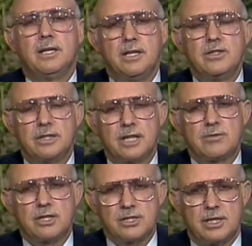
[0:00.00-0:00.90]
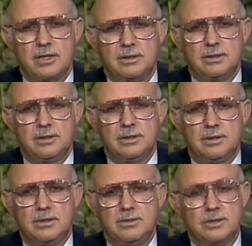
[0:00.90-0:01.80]
In the electric cycle,
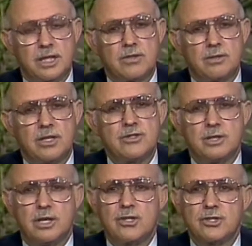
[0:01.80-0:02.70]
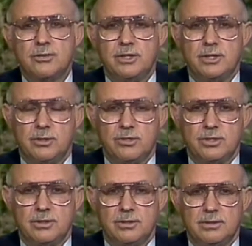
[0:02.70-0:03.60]
the electrons are also in the
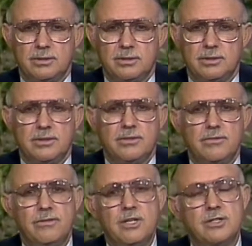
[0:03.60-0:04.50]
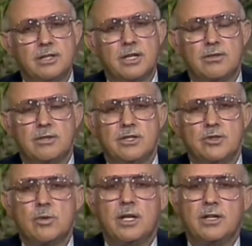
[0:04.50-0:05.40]
ocean. These
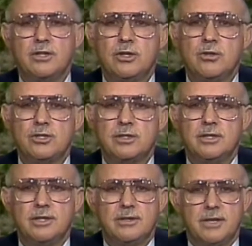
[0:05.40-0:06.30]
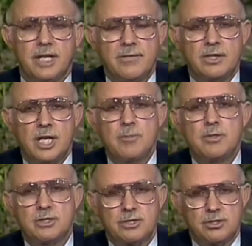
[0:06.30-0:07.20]
electrons, while in the ocean, have an
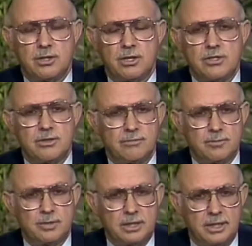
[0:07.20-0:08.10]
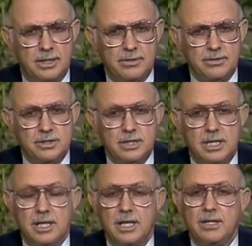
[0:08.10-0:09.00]
opposite charge from the clouds
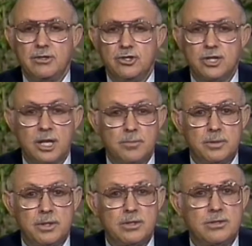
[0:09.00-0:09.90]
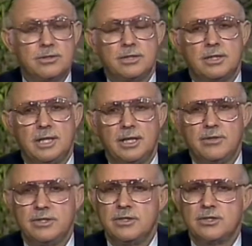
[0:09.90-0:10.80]
and jump to the
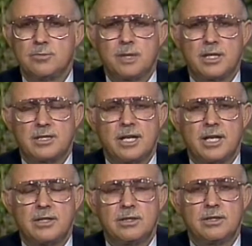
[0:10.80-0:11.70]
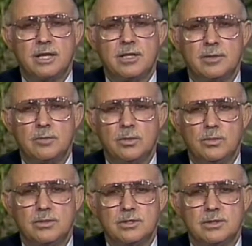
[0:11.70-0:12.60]
clouds in spectacular lightning
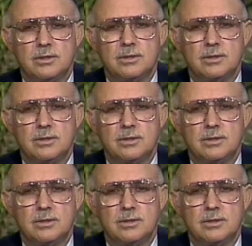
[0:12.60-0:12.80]
bolts.